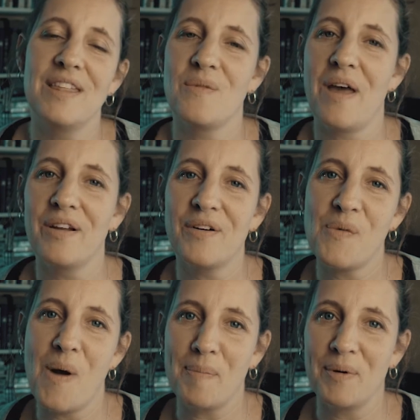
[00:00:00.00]
the weather
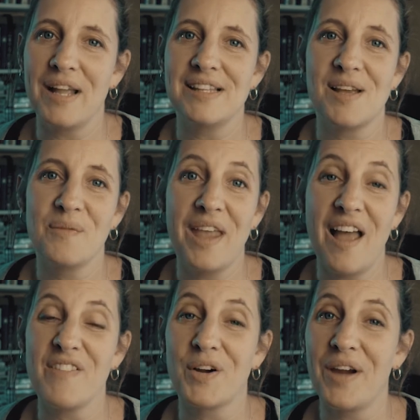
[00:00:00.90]
cooperates and we
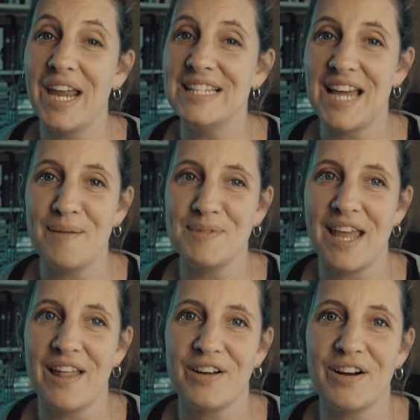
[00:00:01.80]
have a great time
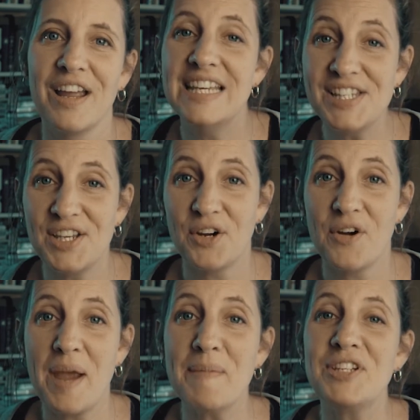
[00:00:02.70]
together. This year,
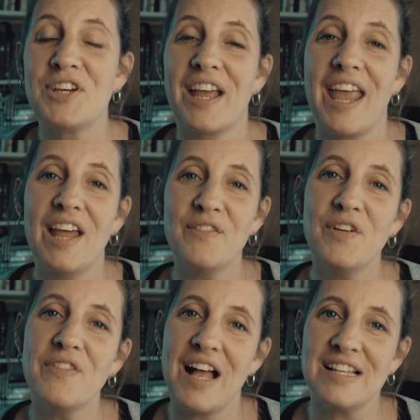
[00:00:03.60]
Grammy took a
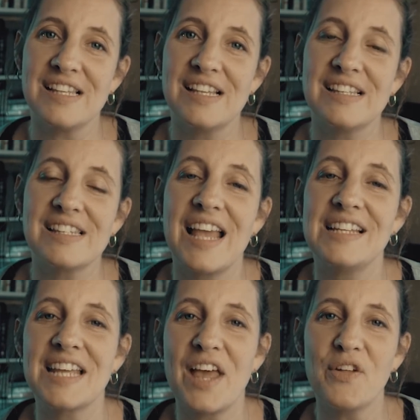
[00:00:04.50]
handful of cousins
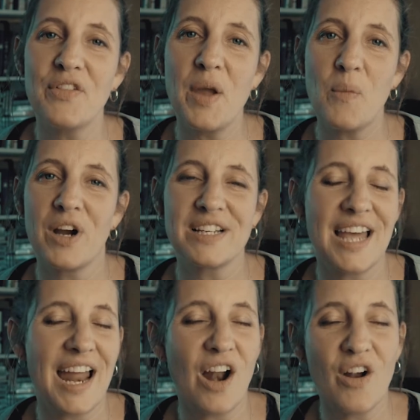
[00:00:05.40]
and together they worked
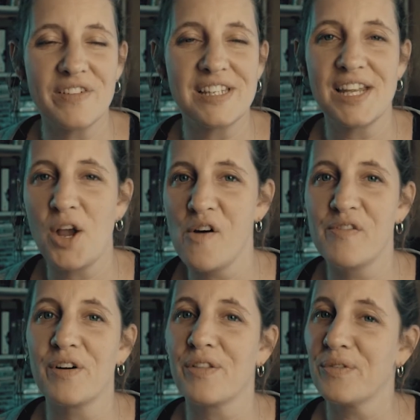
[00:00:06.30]
at harvesting
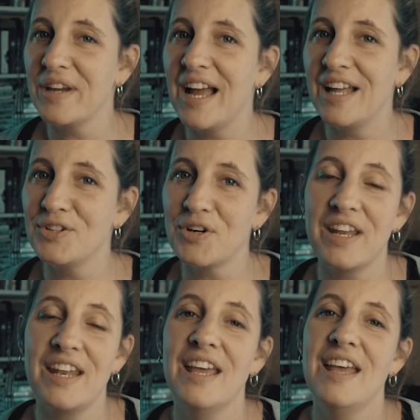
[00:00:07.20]
over
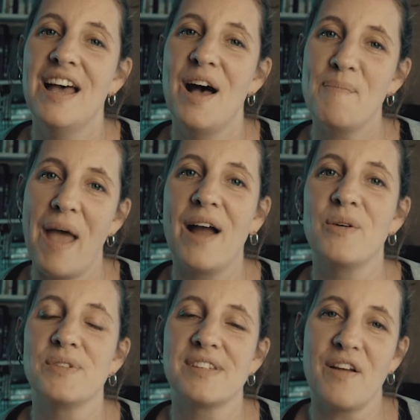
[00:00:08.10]
300
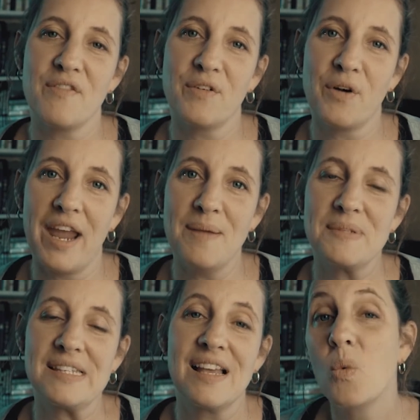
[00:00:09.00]
pounds of
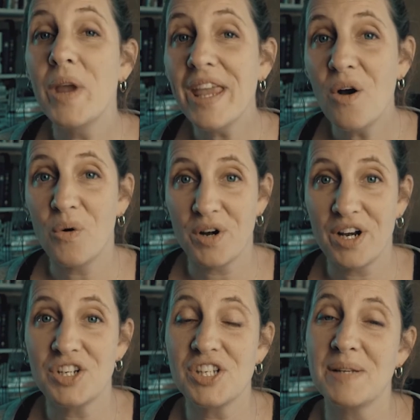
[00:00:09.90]
grapes. We
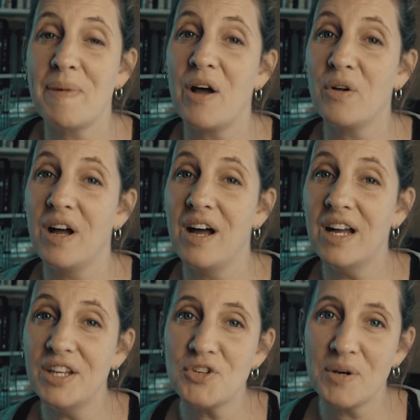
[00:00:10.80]
ordered just about
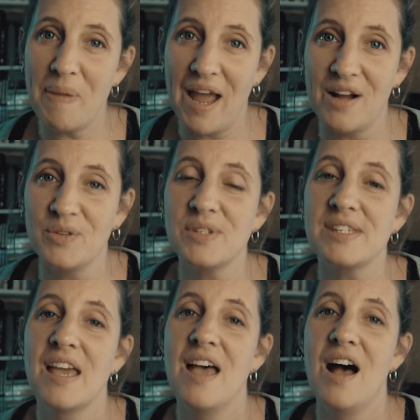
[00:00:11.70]
100
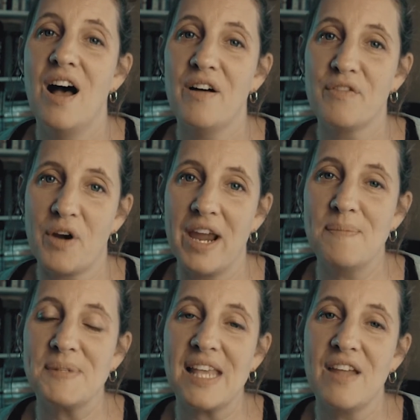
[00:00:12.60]
pounds of
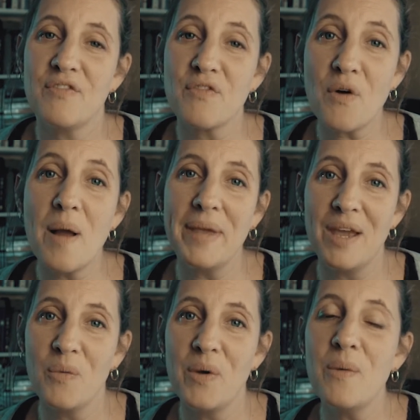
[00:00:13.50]
grapes, and from
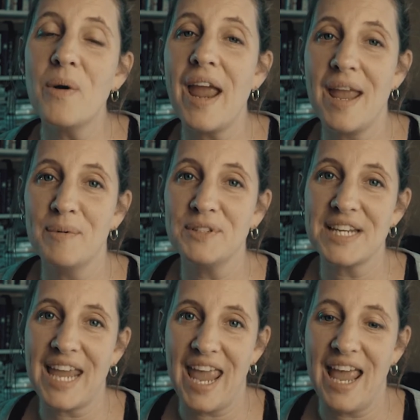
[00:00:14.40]
it we were able
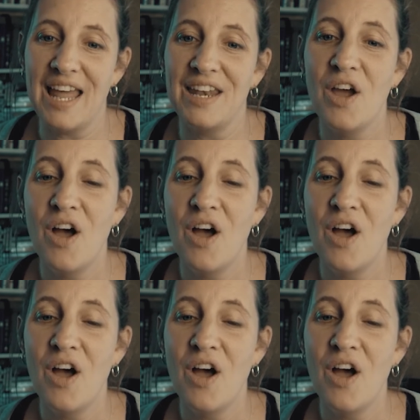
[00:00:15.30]
to can